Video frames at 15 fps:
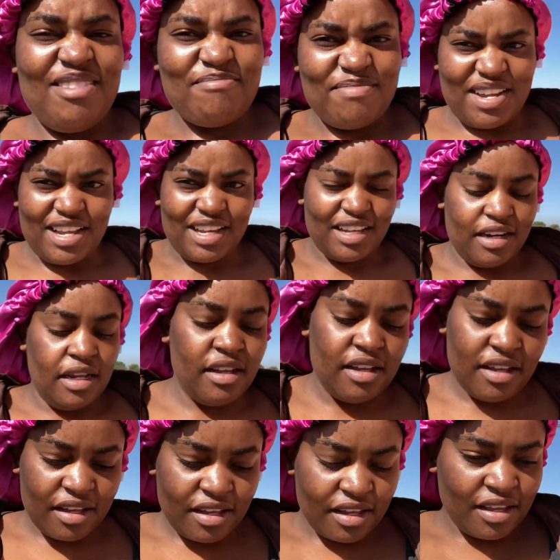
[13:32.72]
But I'm
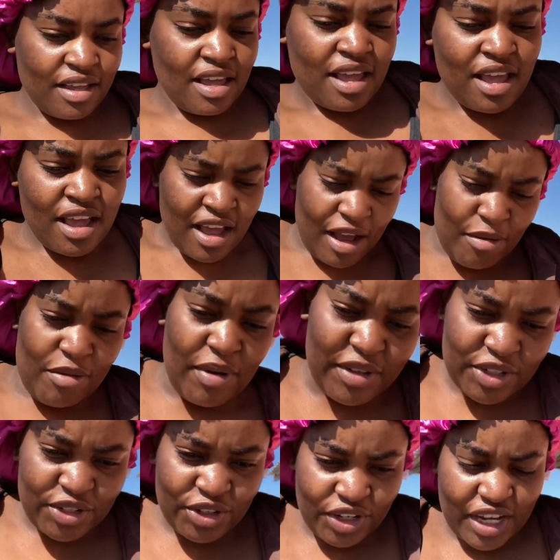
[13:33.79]
about
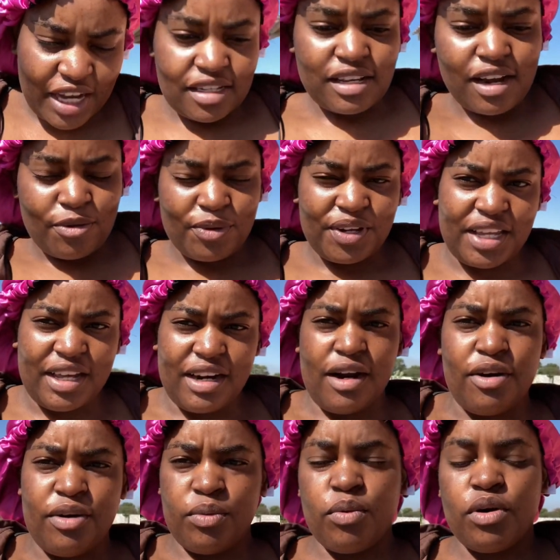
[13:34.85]
to show you guys how we get
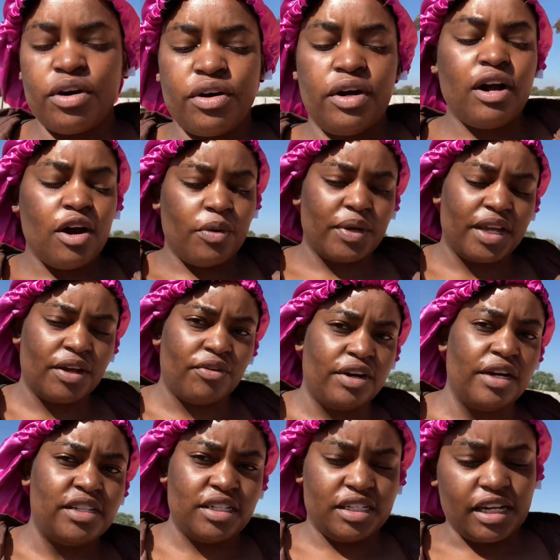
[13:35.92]

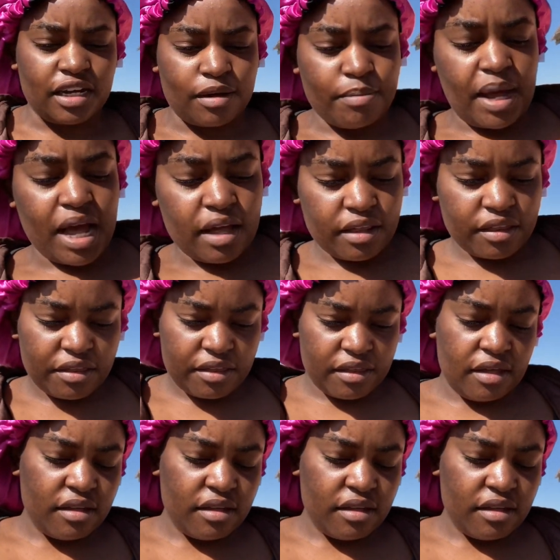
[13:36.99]
ready to take a bath.